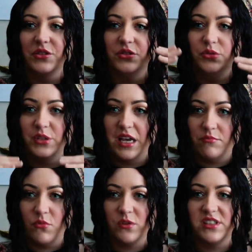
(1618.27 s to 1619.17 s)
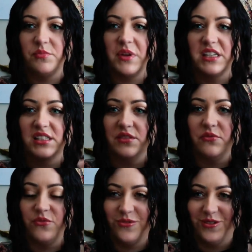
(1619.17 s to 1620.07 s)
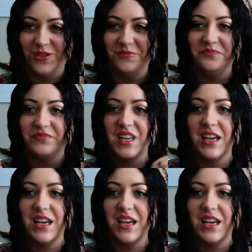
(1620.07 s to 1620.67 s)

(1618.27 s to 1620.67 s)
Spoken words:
create more space for